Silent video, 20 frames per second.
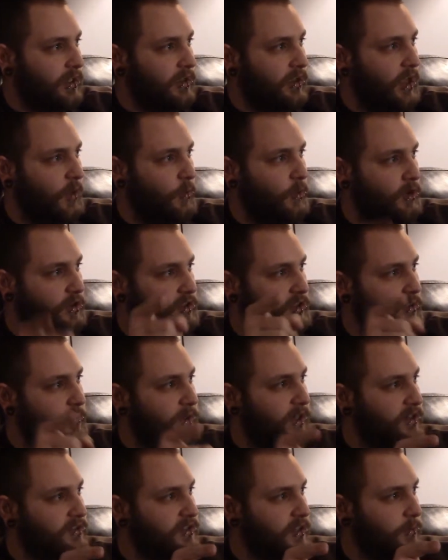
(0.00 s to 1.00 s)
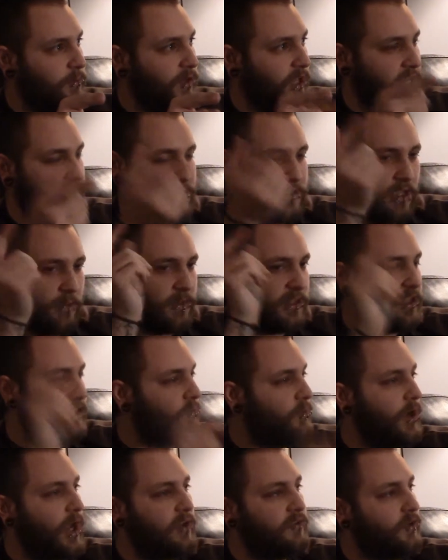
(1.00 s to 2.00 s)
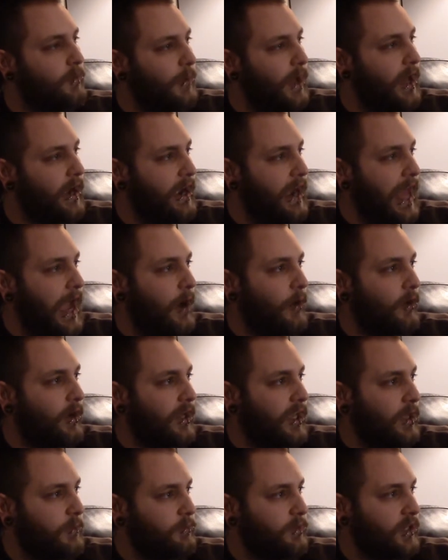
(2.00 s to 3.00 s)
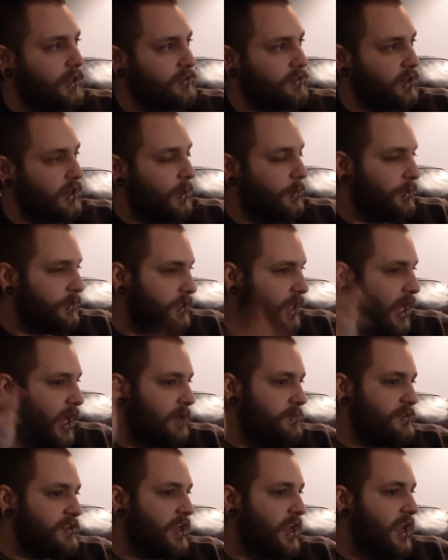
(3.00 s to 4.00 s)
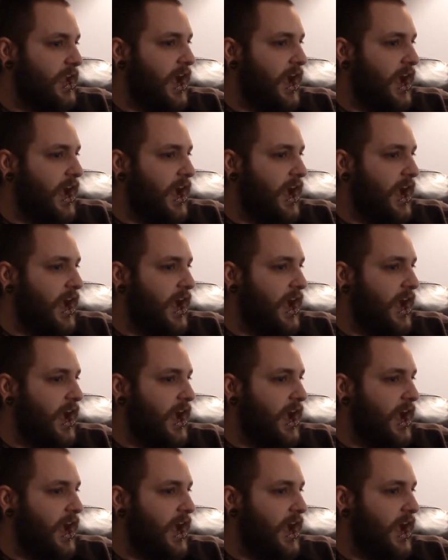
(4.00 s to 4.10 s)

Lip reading: I walk to the piercing place. I'm in there probably for about an hour. I get pierced a couple times.